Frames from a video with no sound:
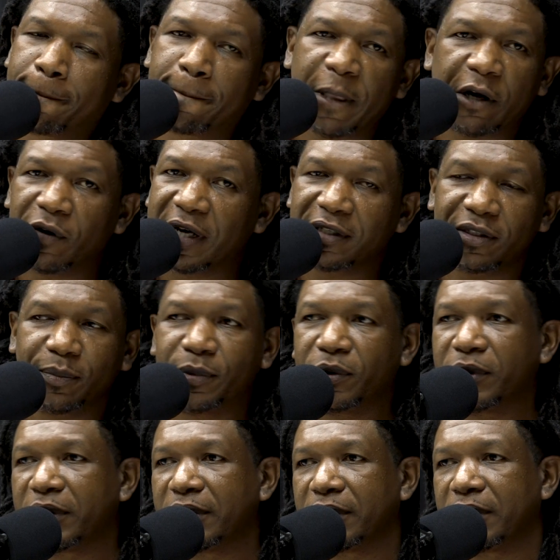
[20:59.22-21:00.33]
across the
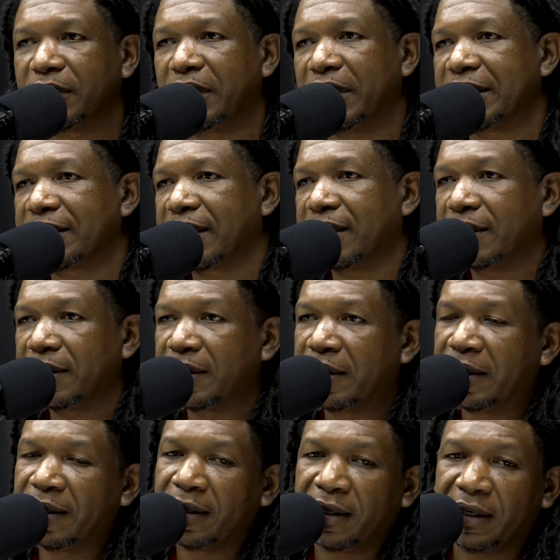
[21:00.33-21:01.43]
board, you understand?
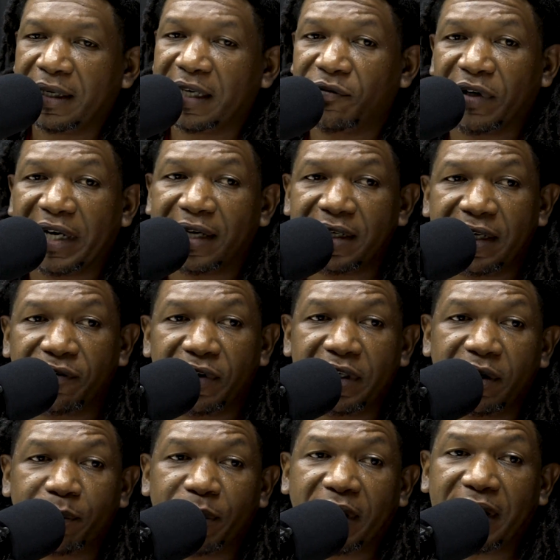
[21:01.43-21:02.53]
Even
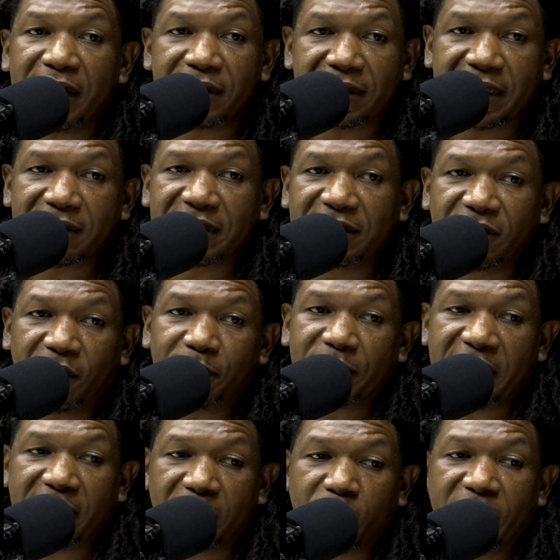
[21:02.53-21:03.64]
your boys, let's jump
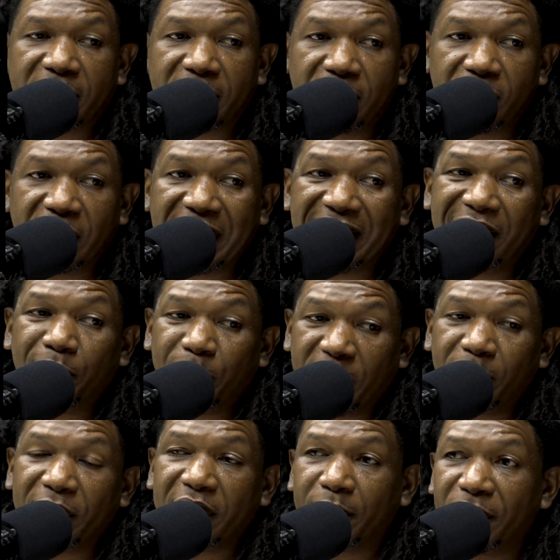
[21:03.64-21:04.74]
there quick. You got to
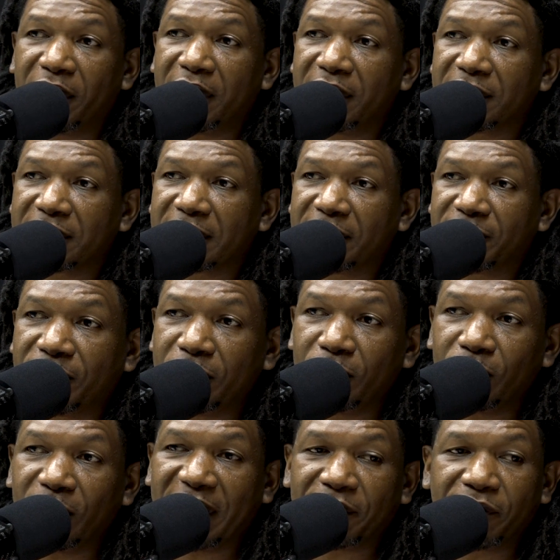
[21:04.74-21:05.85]
empower your boys.
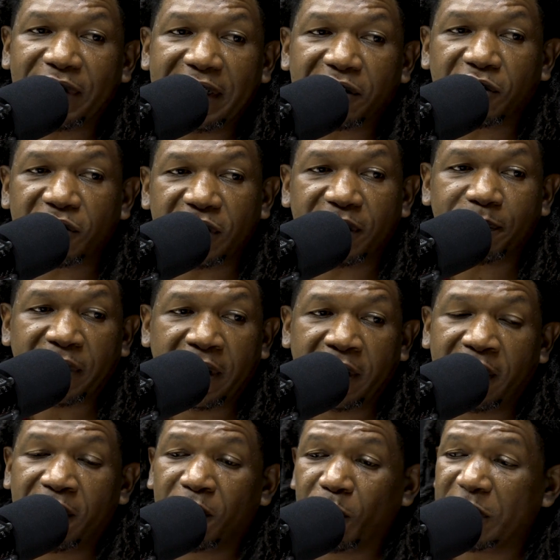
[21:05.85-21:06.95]
you have a relationship
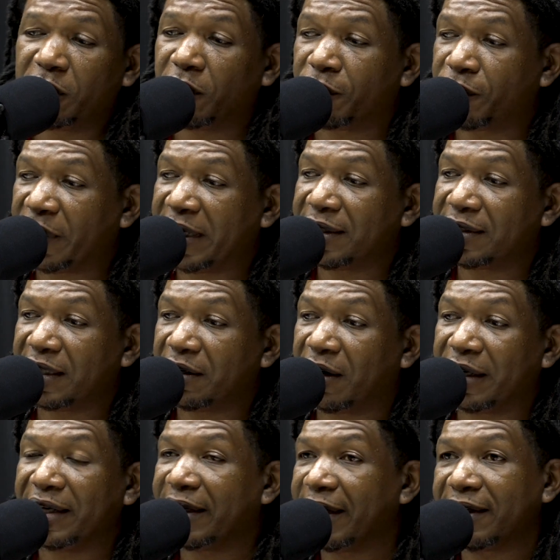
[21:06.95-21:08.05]
with your friends and
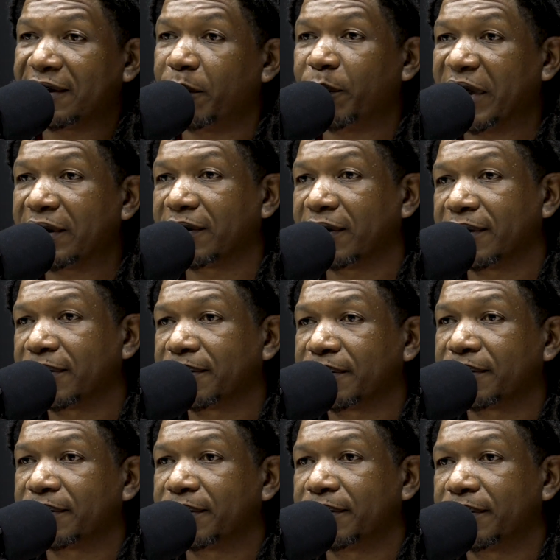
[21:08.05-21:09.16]
you ain't getting better,
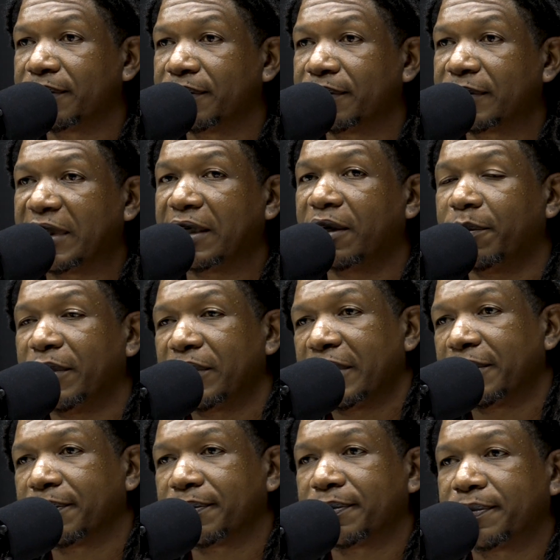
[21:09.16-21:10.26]
think about
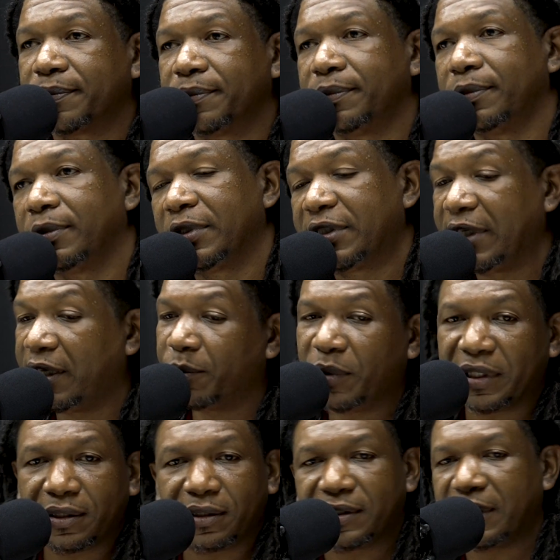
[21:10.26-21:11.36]
it. Same
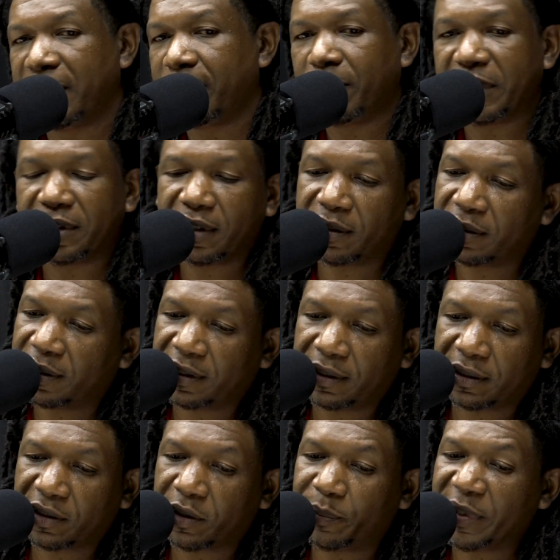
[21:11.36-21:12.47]
with
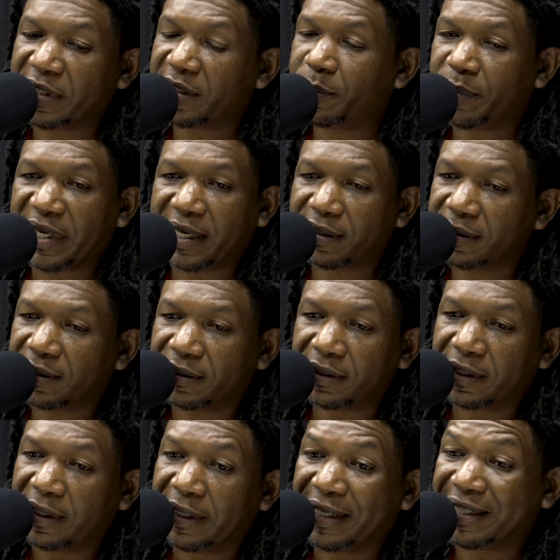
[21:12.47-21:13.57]
your committed partner.
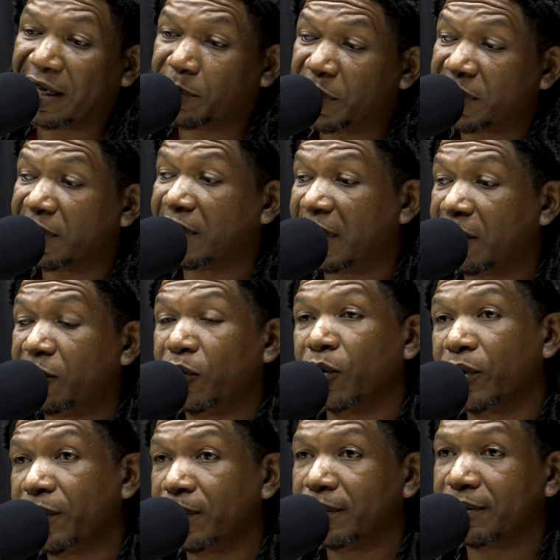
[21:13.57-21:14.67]
That person got to
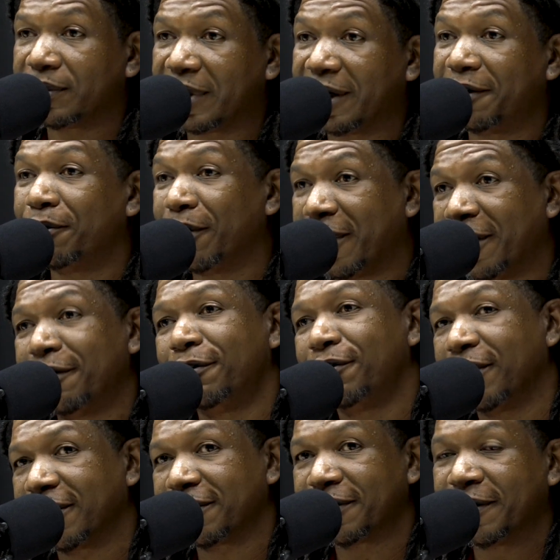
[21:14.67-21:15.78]
know you. Got to know all the
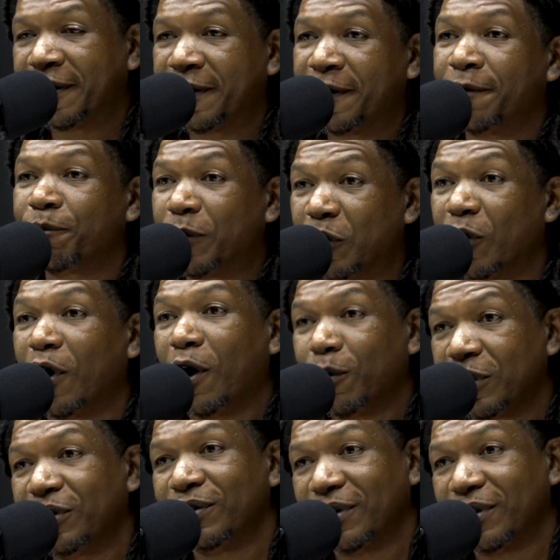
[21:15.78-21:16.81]
dot, know